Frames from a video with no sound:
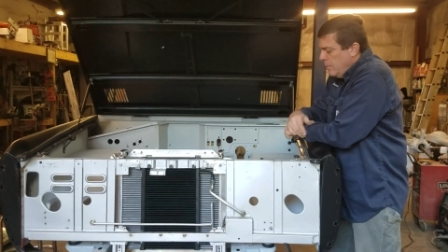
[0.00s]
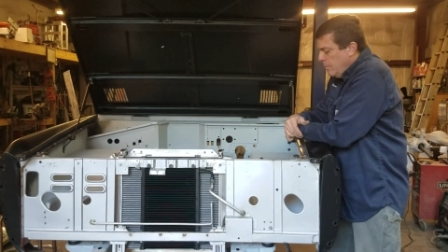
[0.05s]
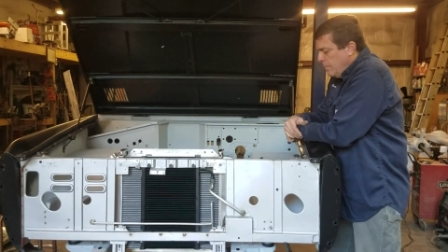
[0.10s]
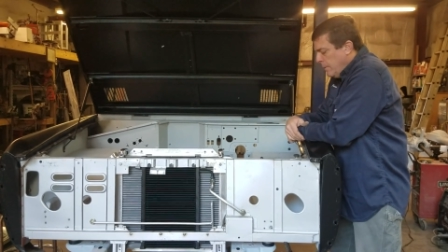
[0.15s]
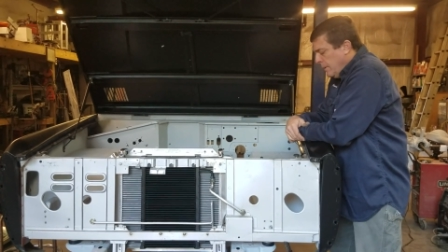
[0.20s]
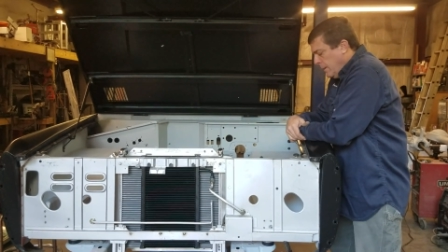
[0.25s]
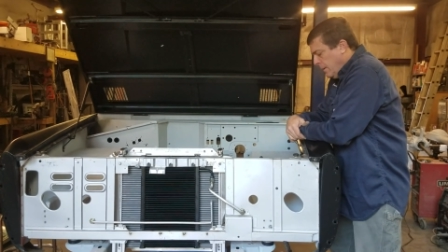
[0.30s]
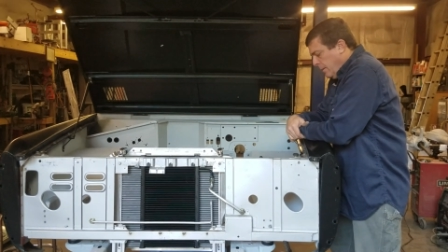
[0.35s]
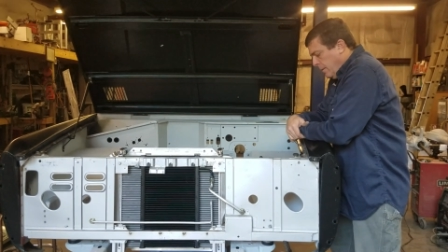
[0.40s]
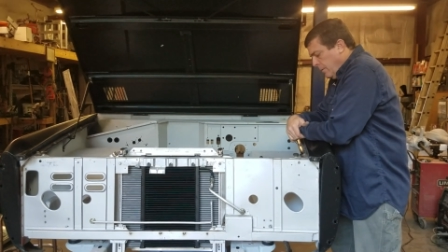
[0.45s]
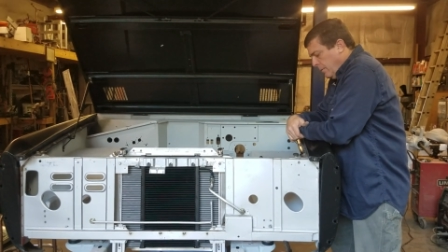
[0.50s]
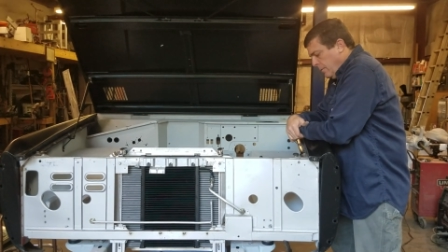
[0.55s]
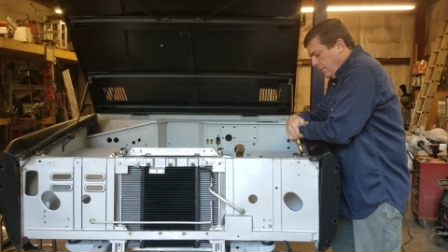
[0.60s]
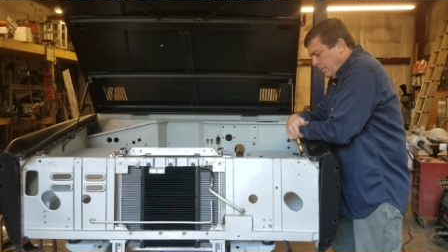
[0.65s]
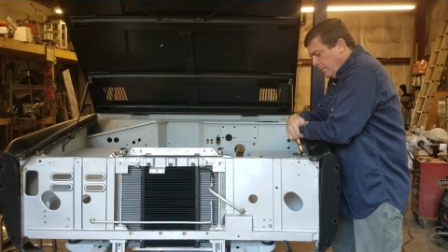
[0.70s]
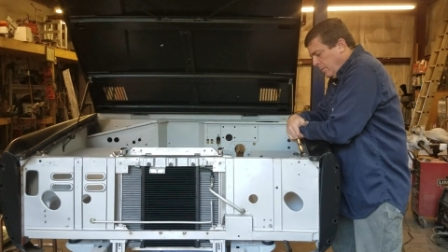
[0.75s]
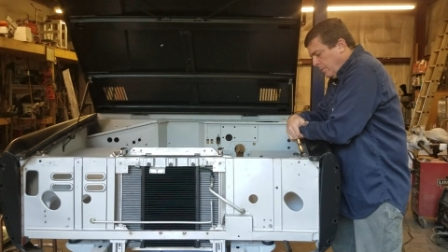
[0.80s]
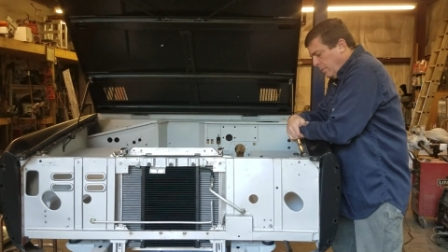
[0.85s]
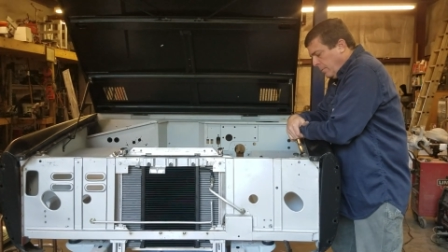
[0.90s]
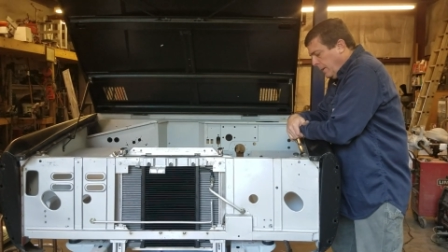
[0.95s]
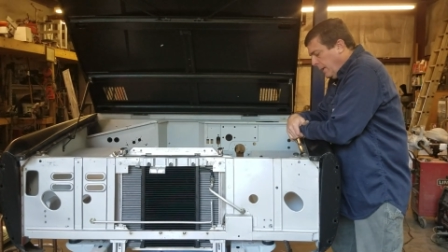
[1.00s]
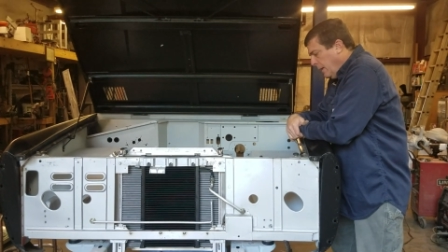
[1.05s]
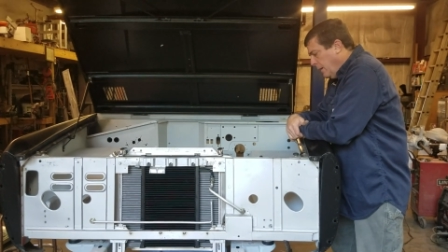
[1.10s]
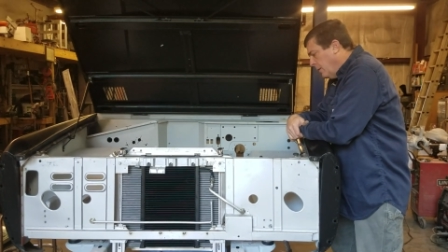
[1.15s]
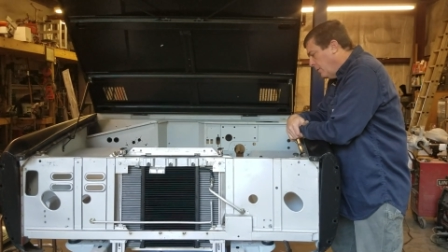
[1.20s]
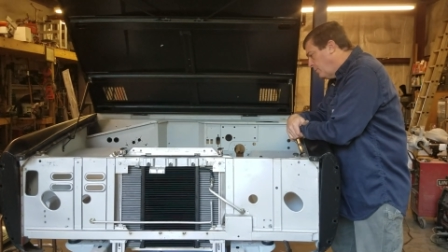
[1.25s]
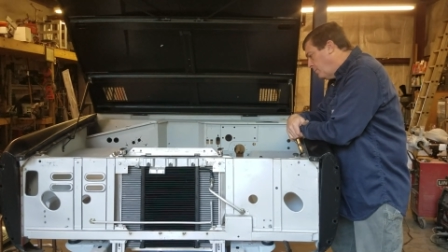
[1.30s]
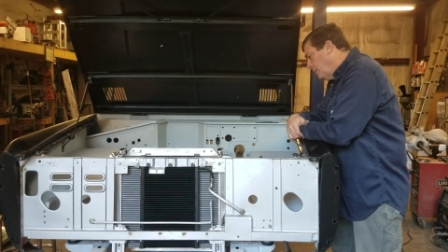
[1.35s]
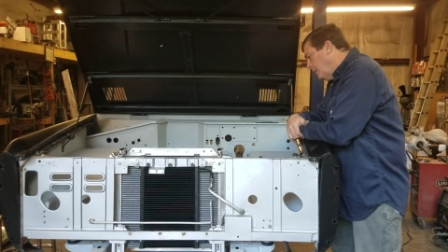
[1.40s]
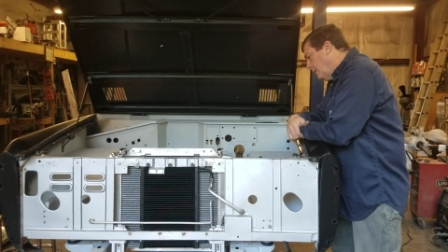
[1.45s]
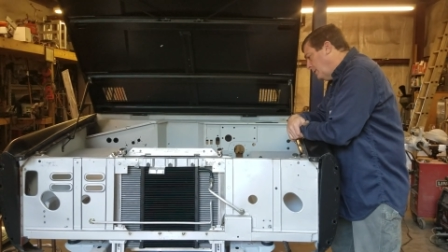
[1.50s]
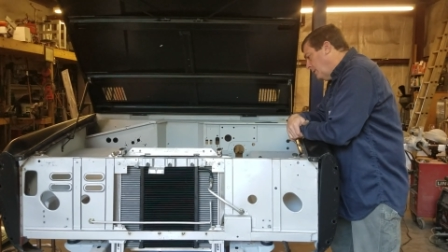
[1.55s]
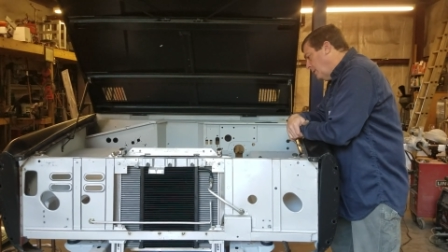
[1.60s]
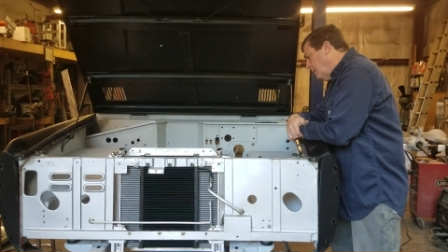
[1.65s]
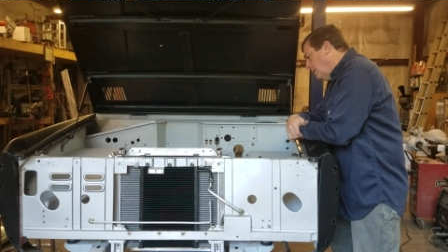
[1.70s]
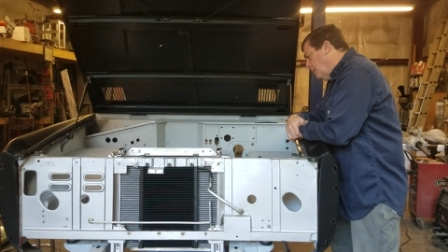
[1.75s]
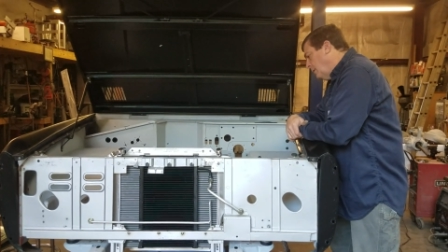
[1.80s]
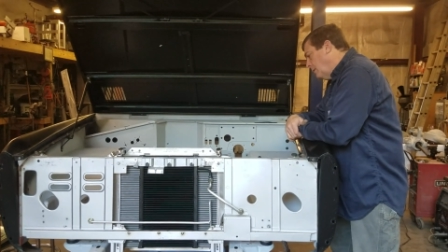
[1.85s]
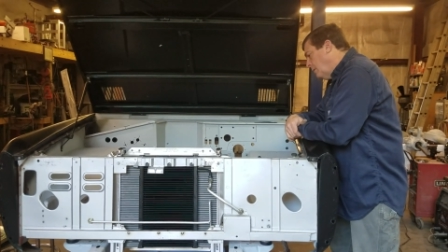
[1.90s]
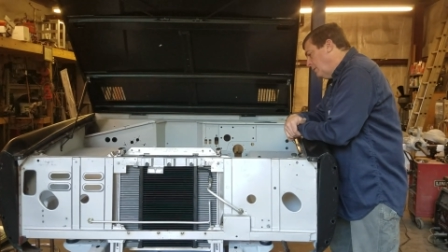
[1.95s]
But uh, to me it looks really
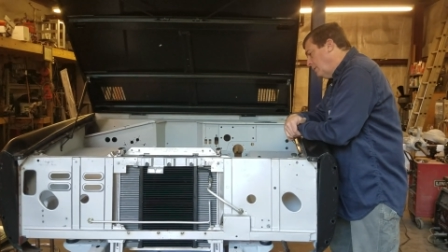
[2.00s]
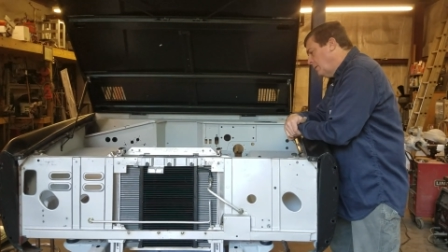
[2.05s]
good.